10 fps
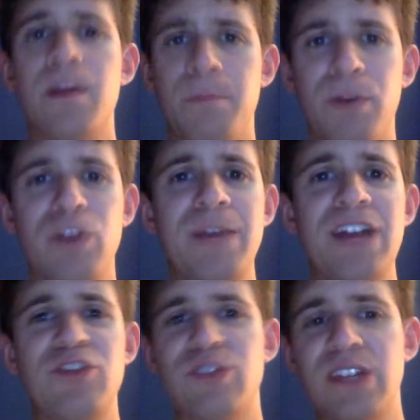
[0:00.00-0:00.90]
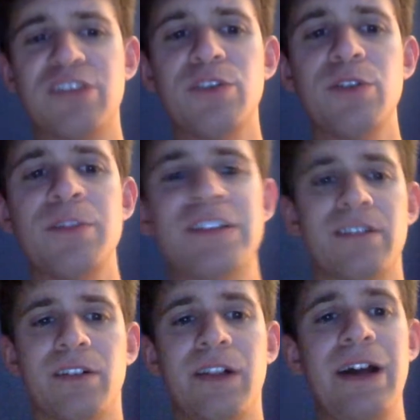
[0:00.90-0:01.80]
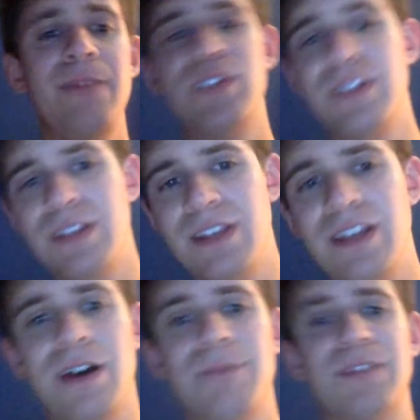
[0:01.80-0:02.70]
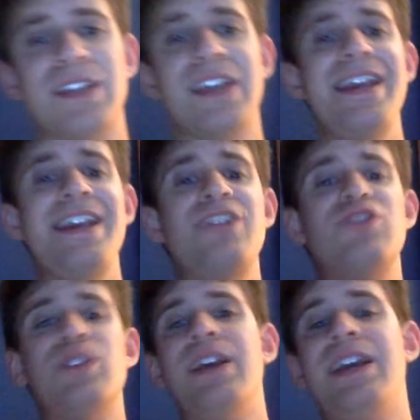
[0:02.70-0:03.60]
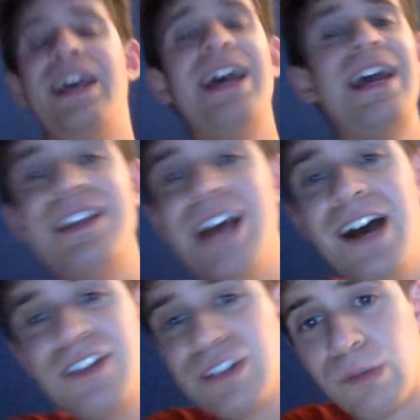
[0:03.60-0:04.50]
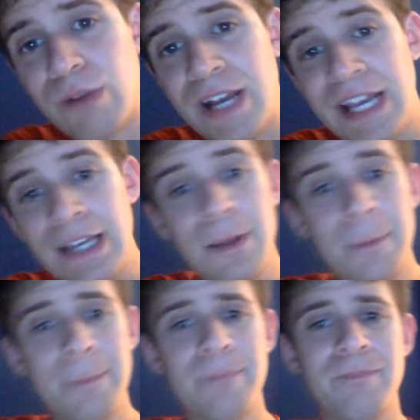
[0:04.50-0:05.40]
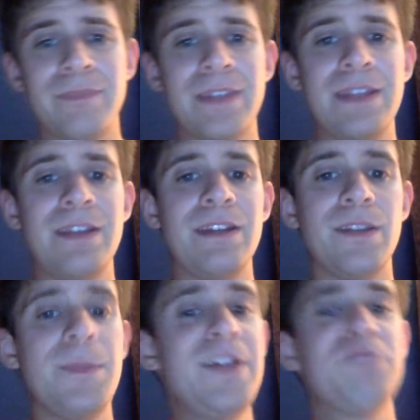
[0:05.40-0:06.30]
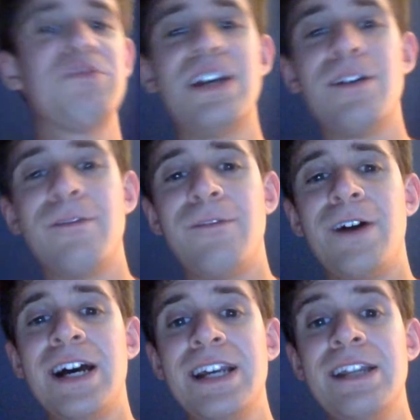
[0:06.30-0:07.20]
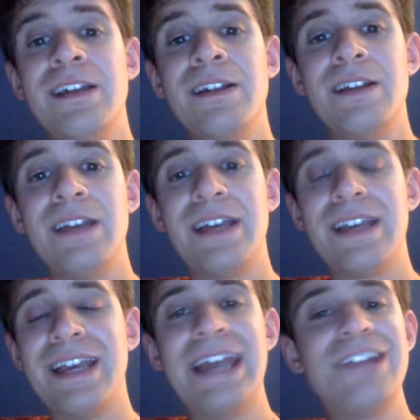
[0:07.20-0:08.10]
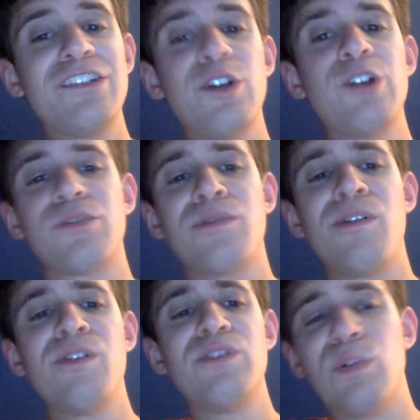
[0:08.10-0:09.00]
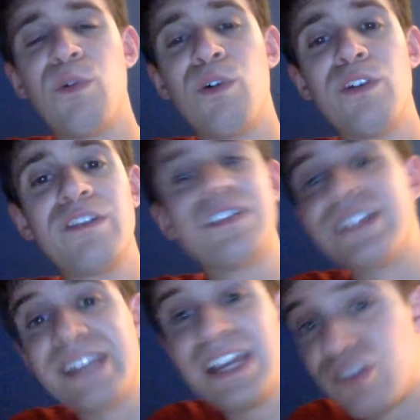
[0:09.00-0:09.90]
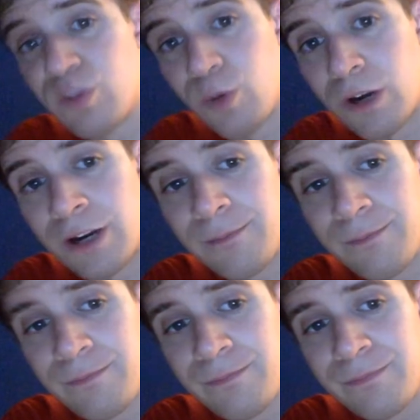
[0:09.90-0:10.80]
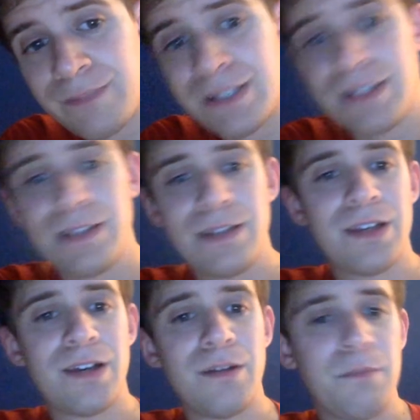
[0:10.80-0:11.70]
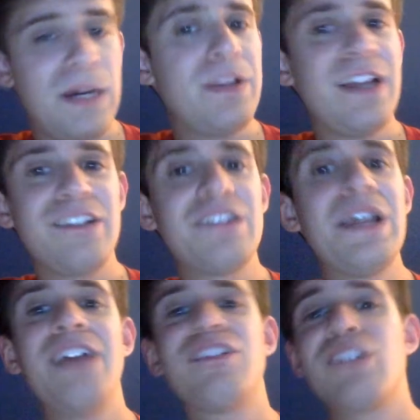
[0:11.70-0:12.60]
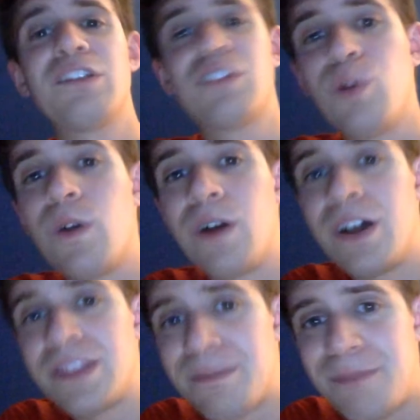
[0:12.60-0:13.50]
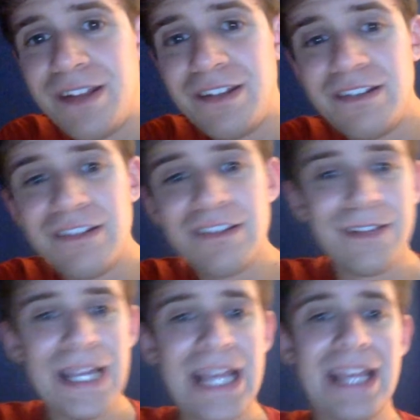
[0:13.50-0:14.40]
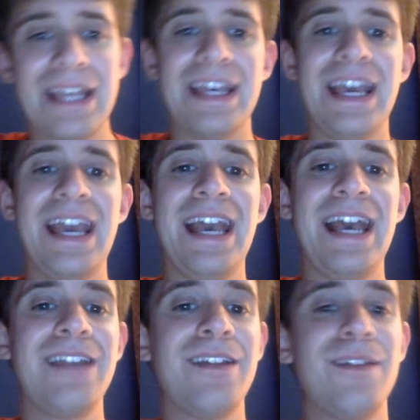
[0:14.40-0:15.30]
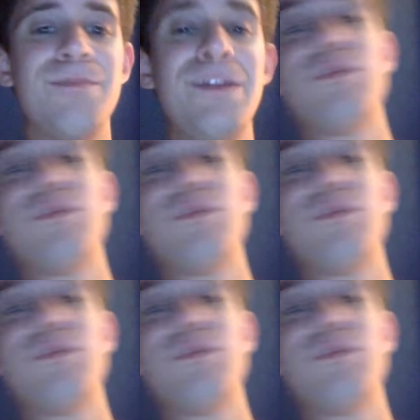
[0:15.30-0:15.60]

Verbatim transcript: Post-match, Dexter Lumis climbed up the cage, and he got into the ring. The Miz was terrified, and he started to crawl towards the cage door. Bobby Lashley then shut the door on the Miz, and Miz